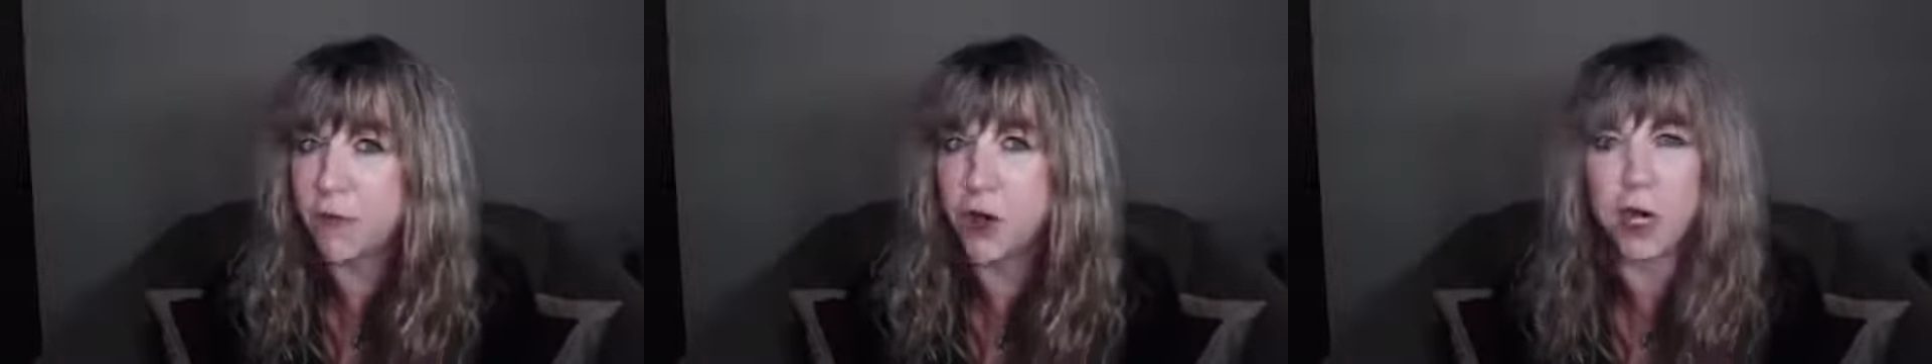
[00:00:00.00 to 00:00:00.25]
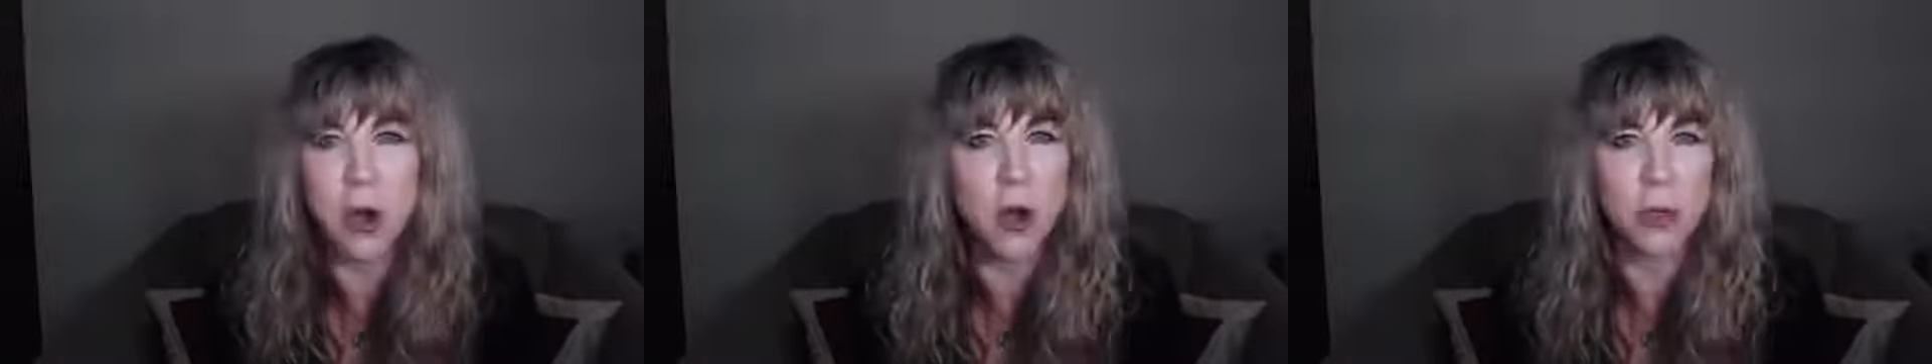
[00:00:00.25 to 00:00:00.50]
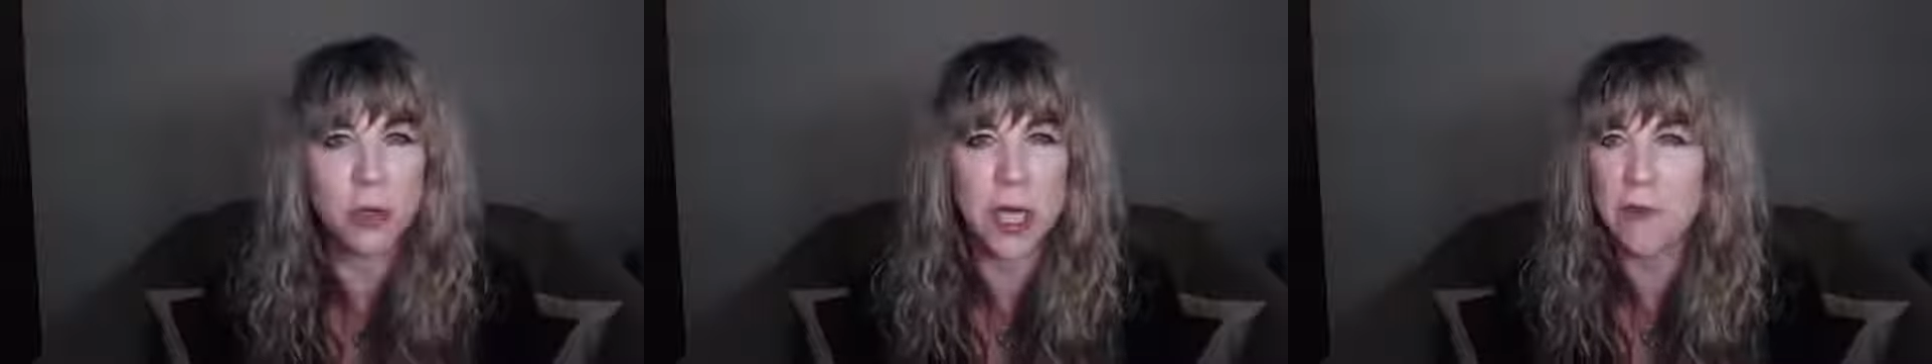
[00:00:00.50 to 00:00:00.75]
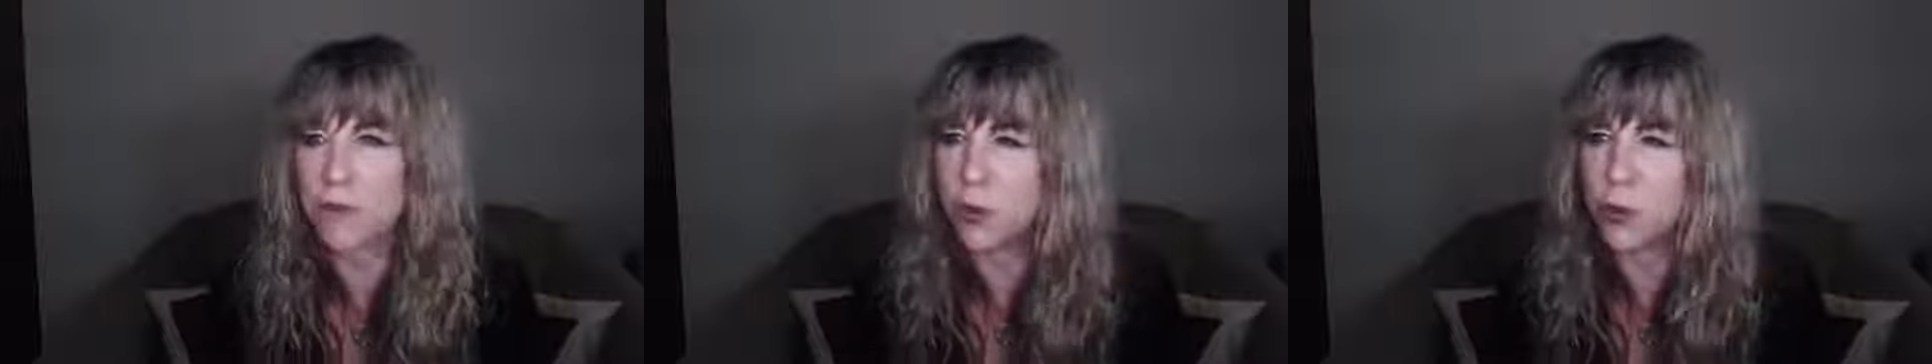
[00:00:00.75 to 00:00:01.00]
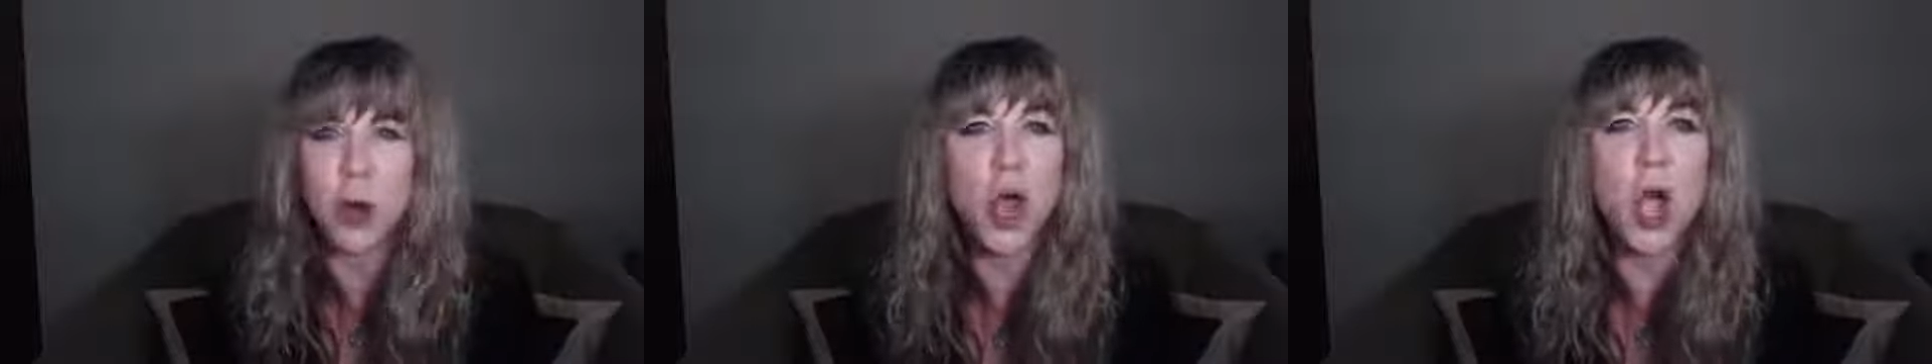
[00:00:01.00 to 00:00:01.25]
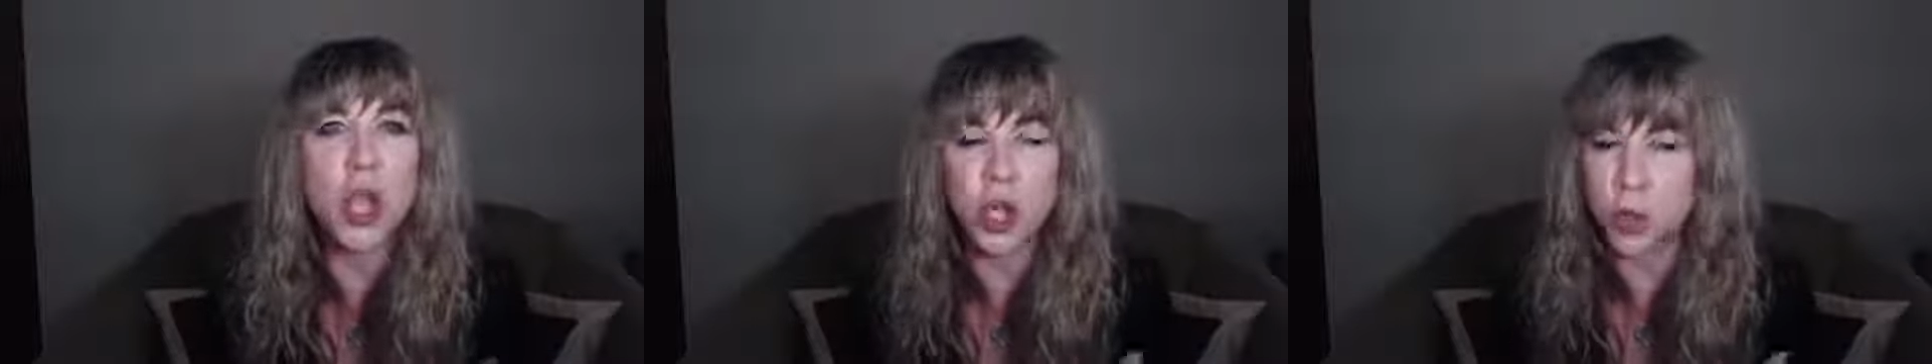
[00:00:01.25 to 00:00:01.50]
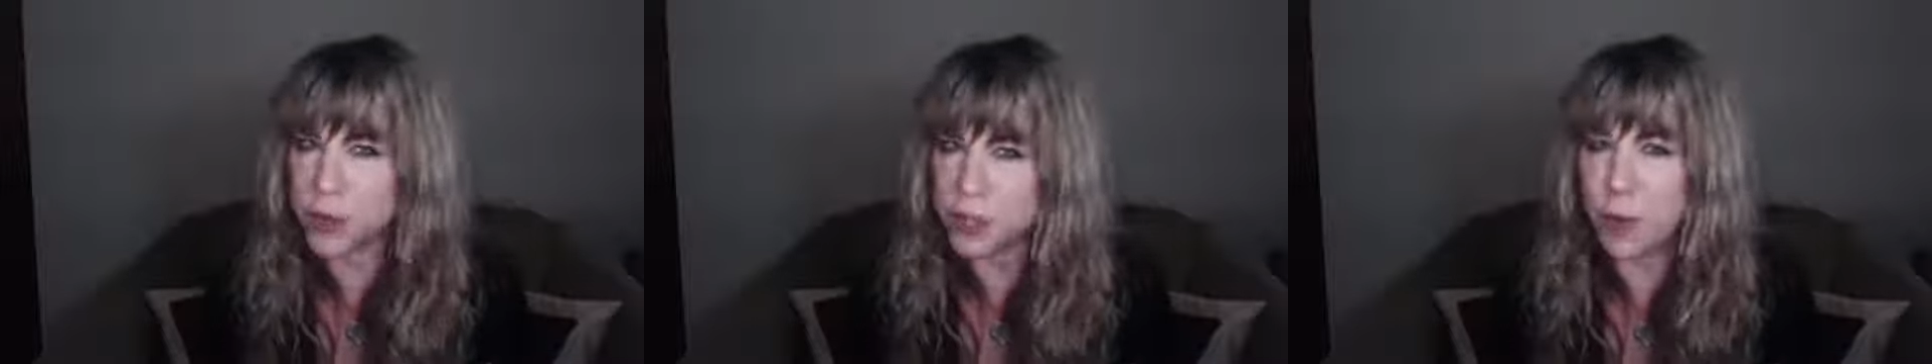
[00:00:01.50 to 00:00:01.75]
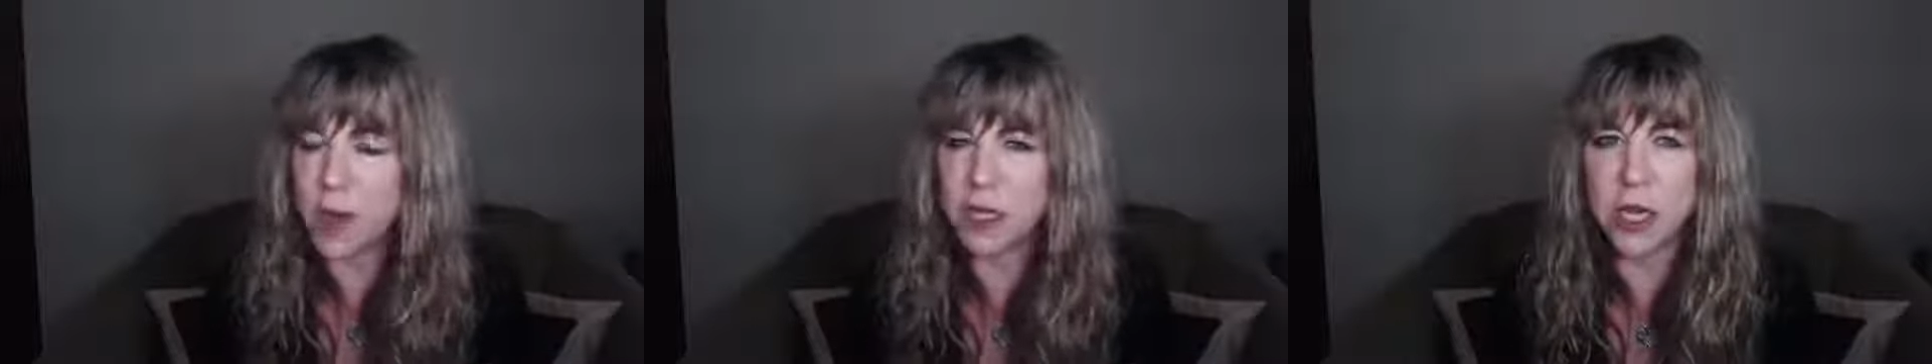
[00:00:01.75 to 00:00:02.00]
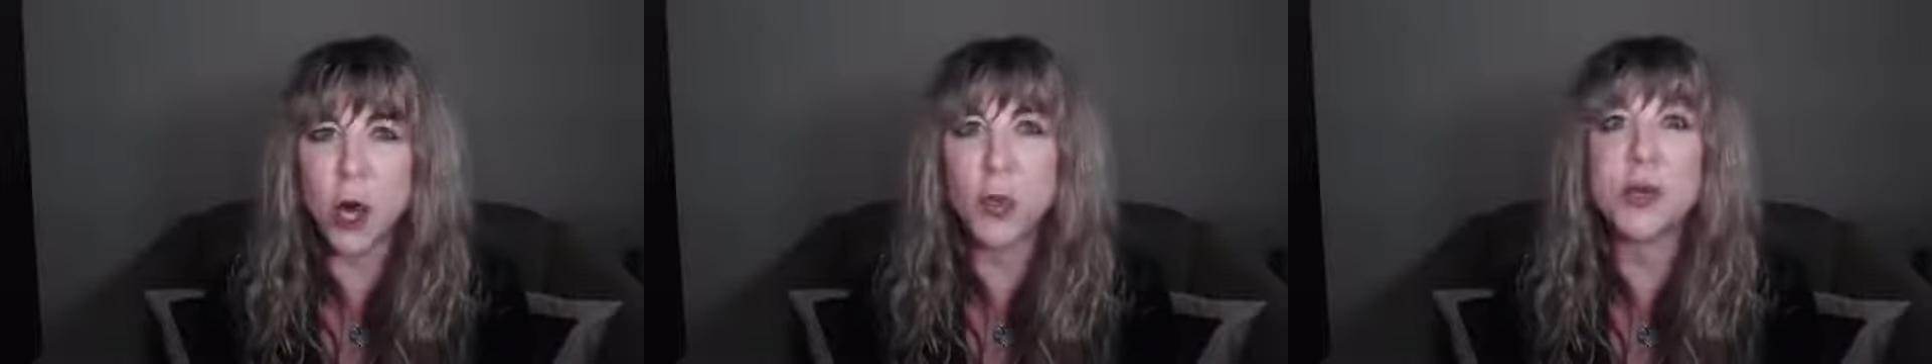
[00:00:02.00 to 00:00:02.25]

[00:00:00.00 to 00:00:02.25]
for your own life, your your response, you know,